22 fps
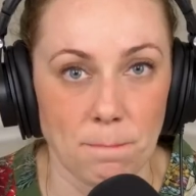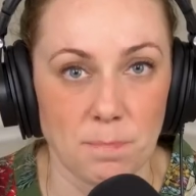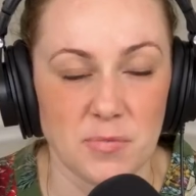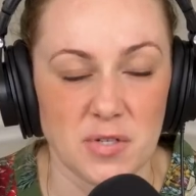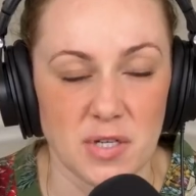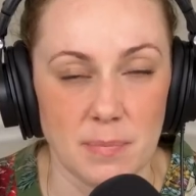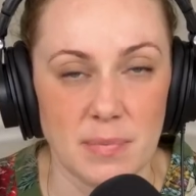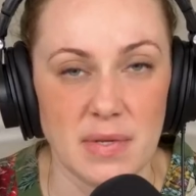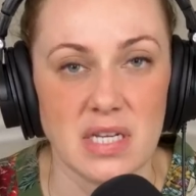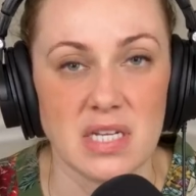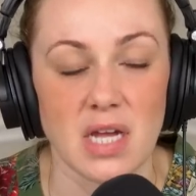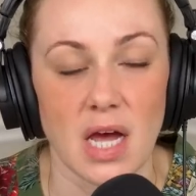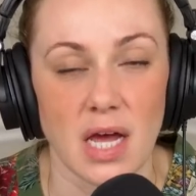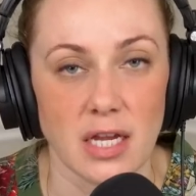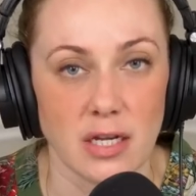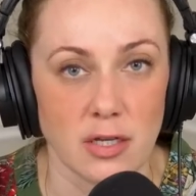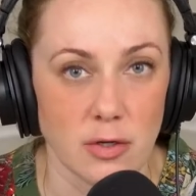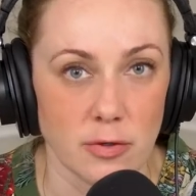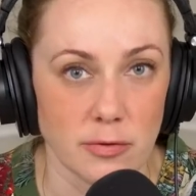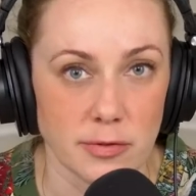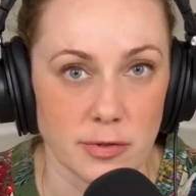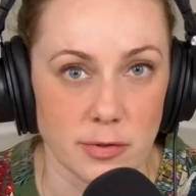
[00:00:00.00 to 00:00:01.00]
to be
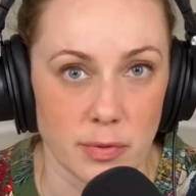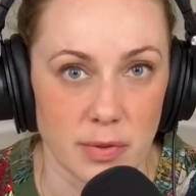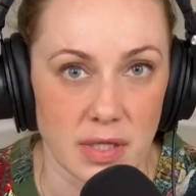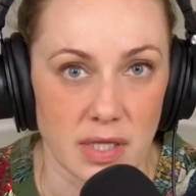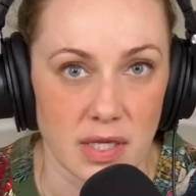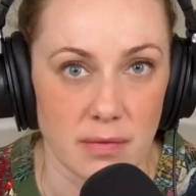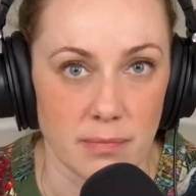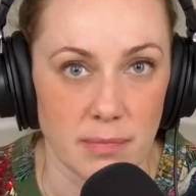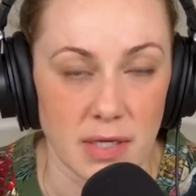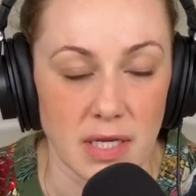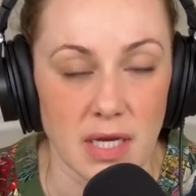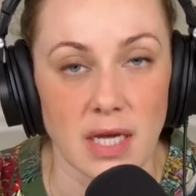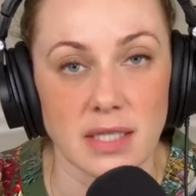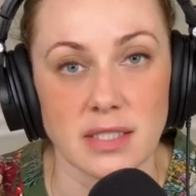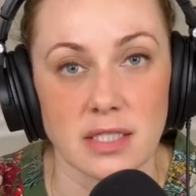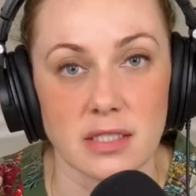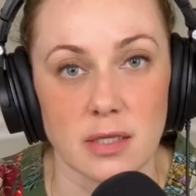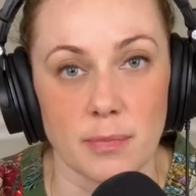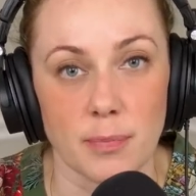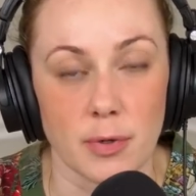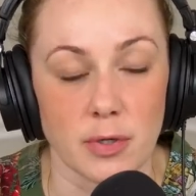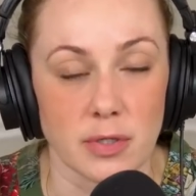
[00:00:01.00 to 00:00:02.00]
diagnosed with it, because
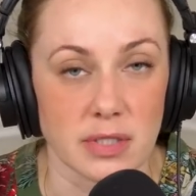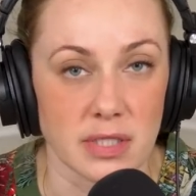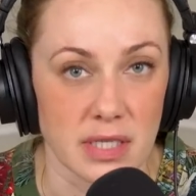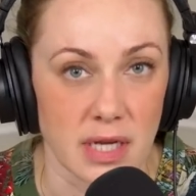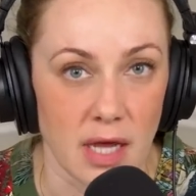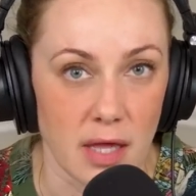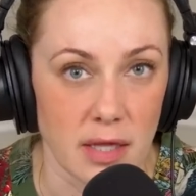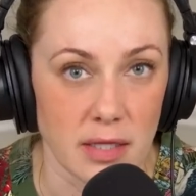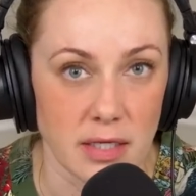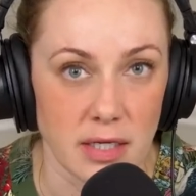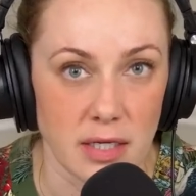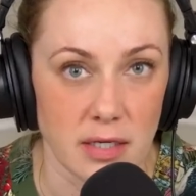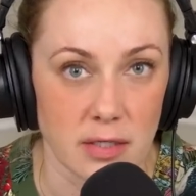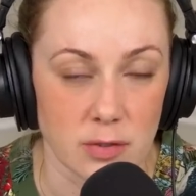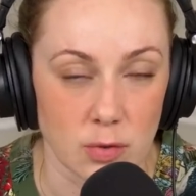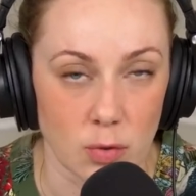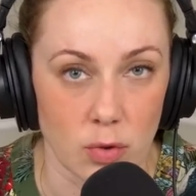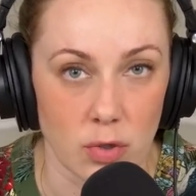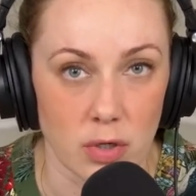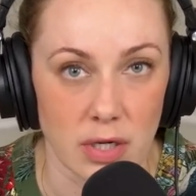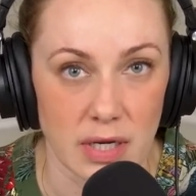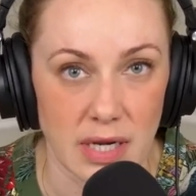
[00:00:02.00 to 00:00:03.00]
it's a personality
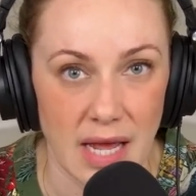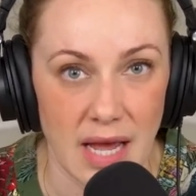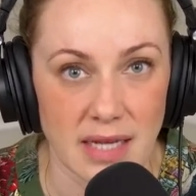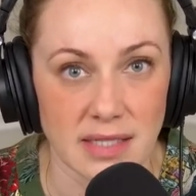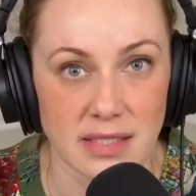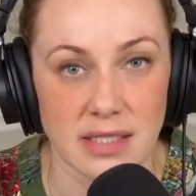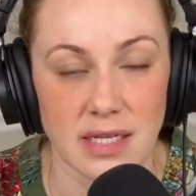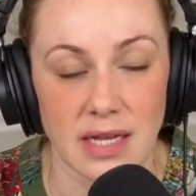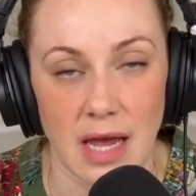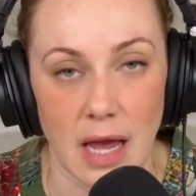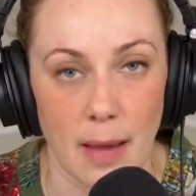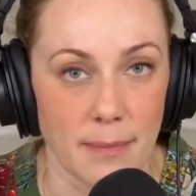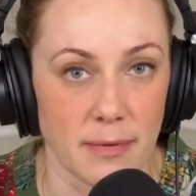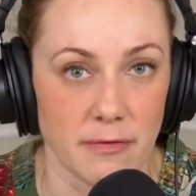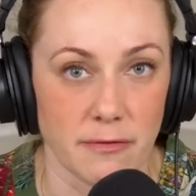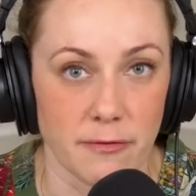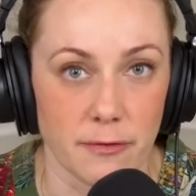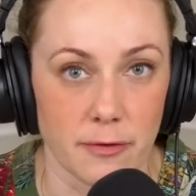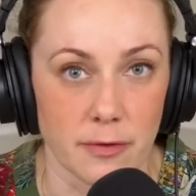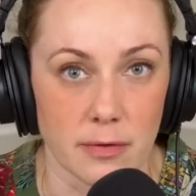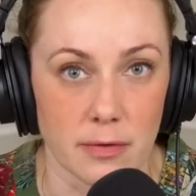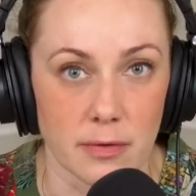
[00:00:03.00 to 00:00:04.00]
disorder, it has to happen
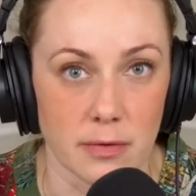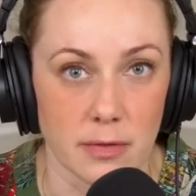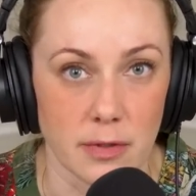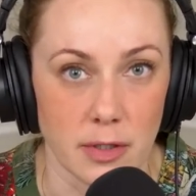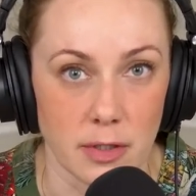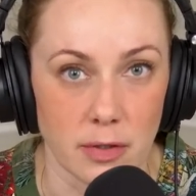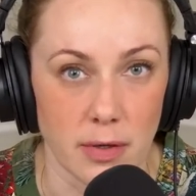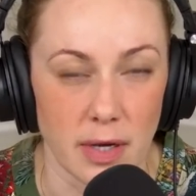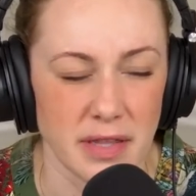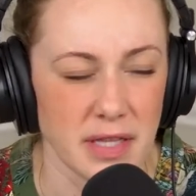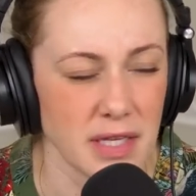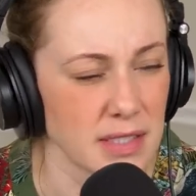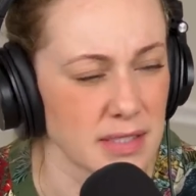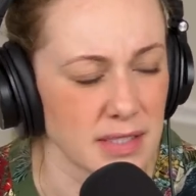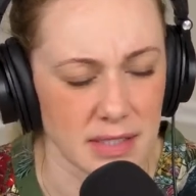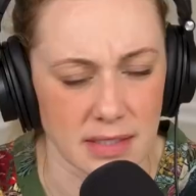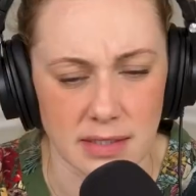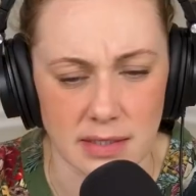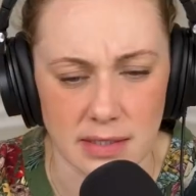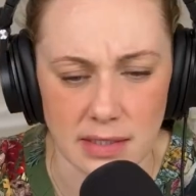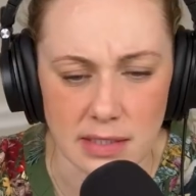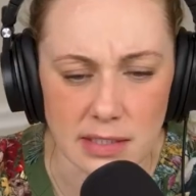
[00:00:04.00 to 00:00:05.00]
for, I think it's
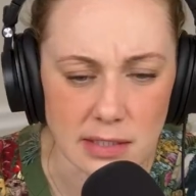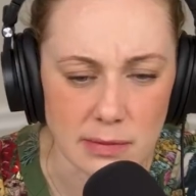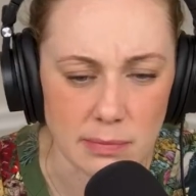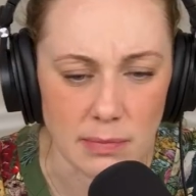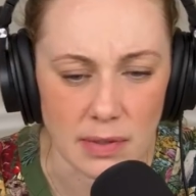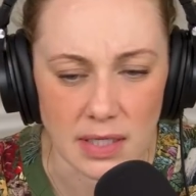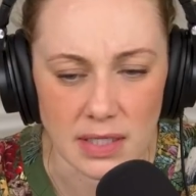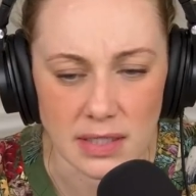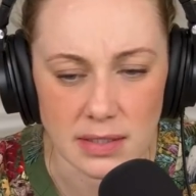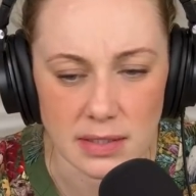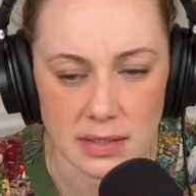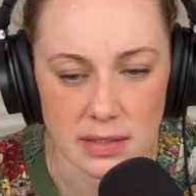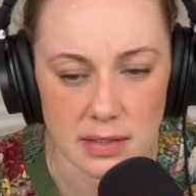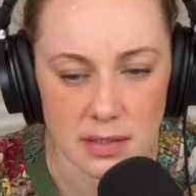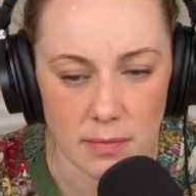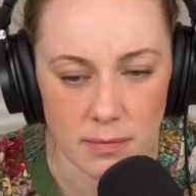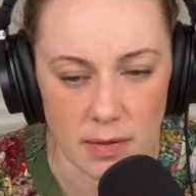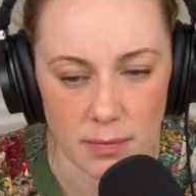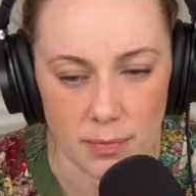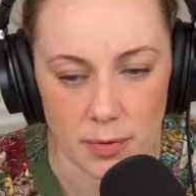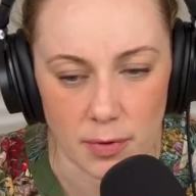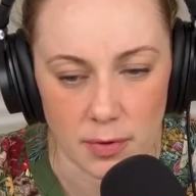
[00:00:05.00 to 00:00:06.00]
like 6 months.
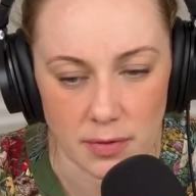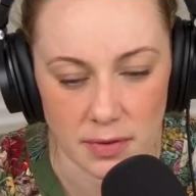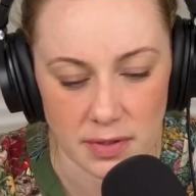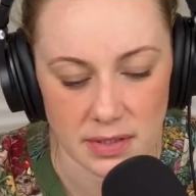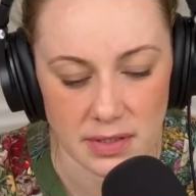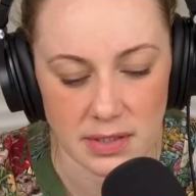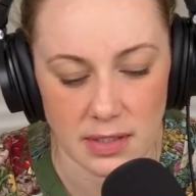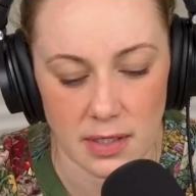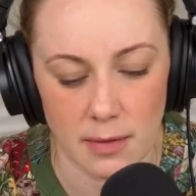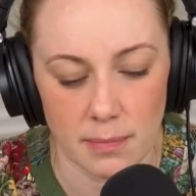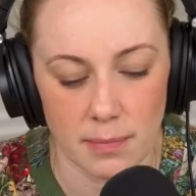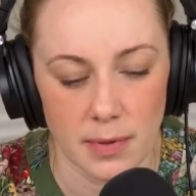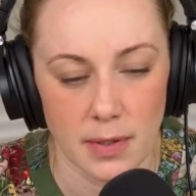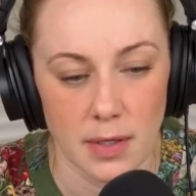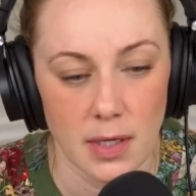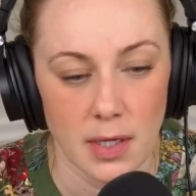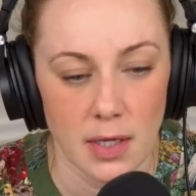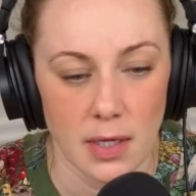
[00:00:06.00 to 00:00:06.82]
Let me pull this up.